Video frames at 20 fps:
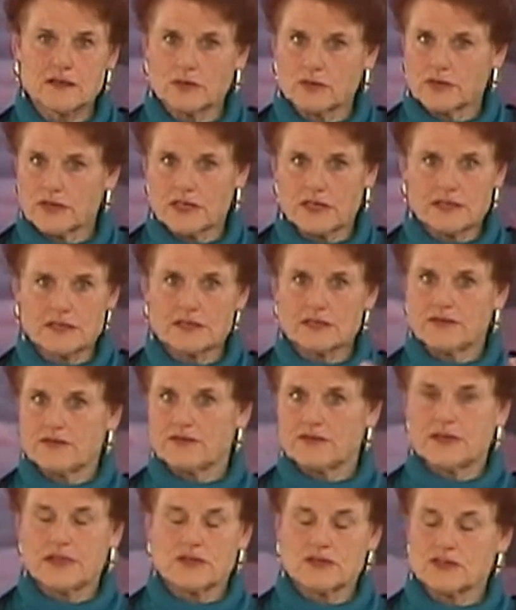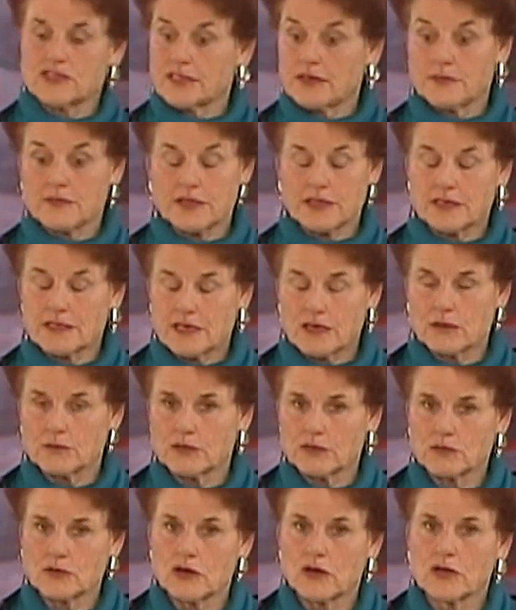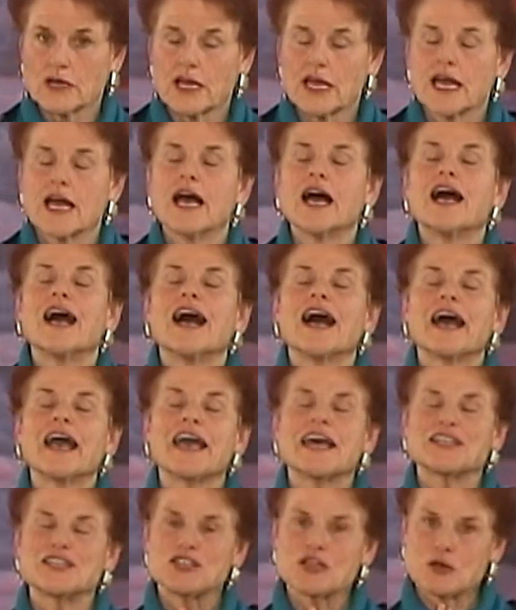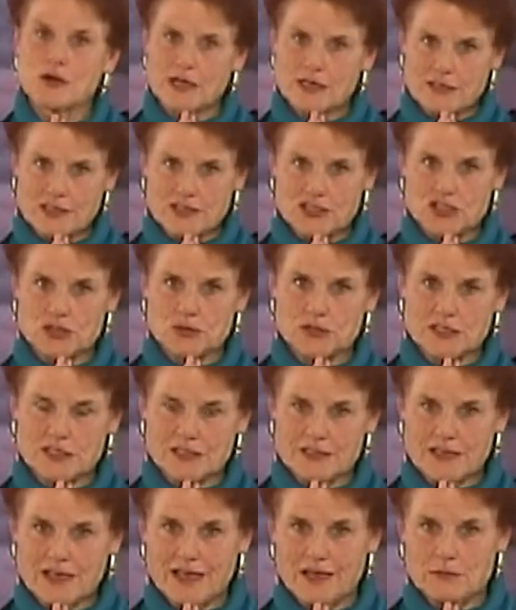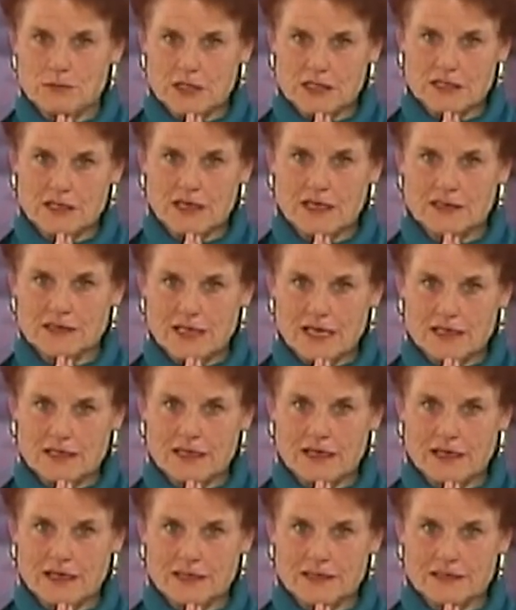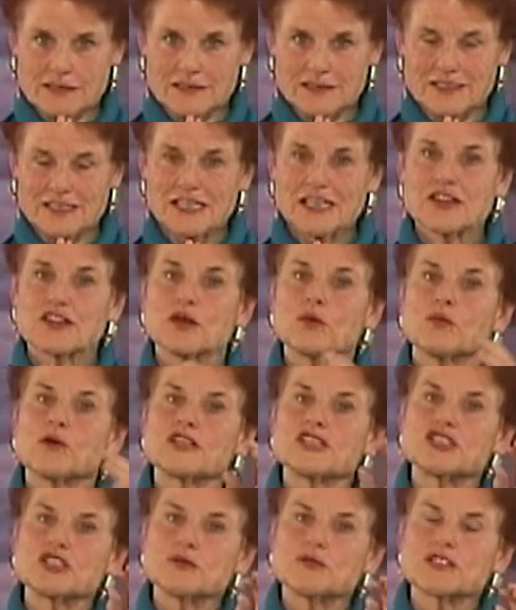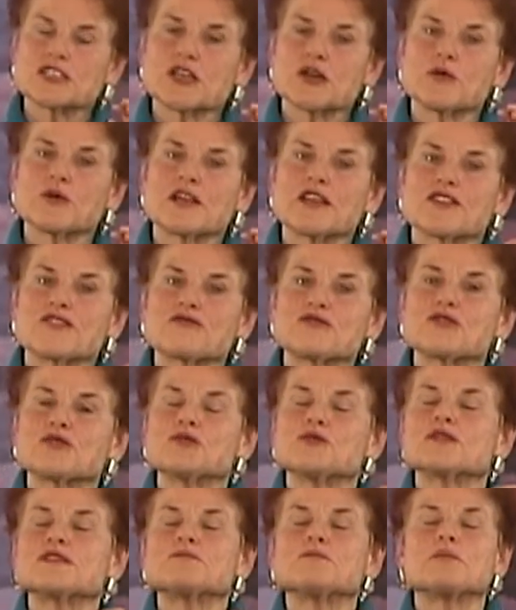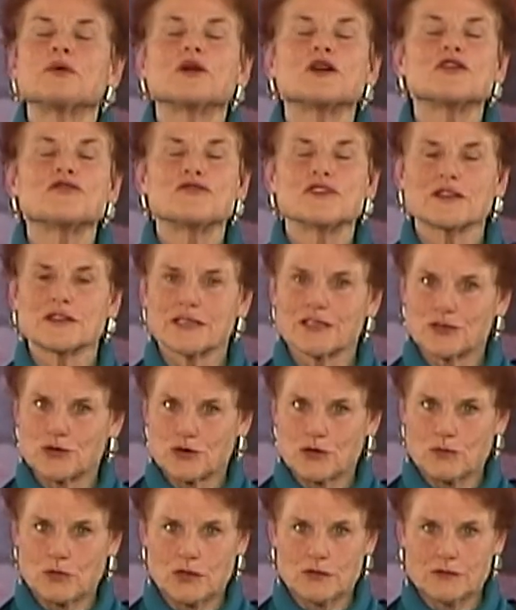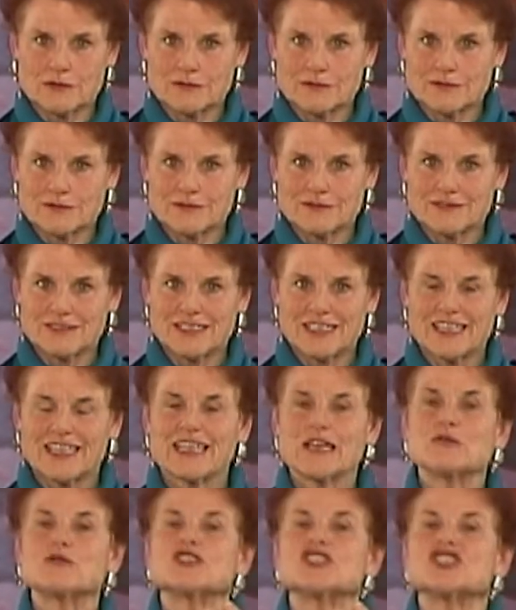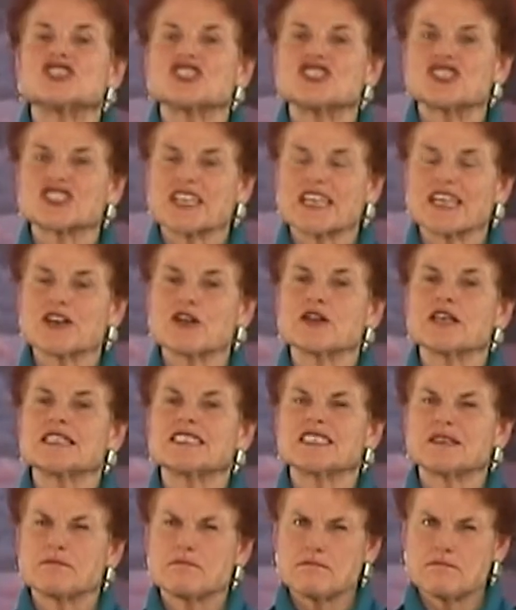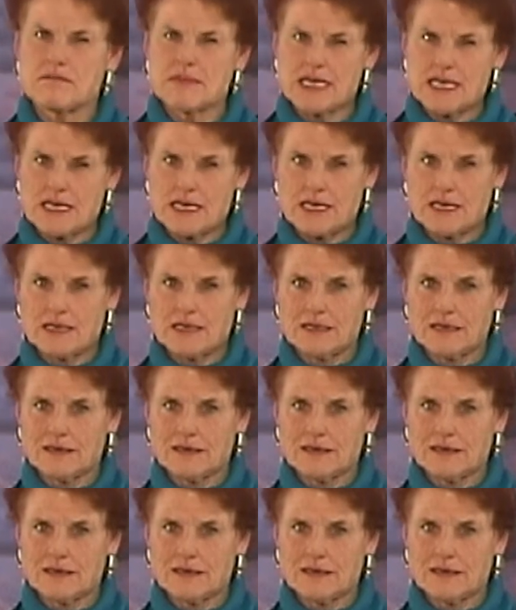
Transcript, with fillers: with this if there's something terribly wrong. I had no idea she was going to die at midnight that night, that what she was going through was perfectly normal. It was just scary to me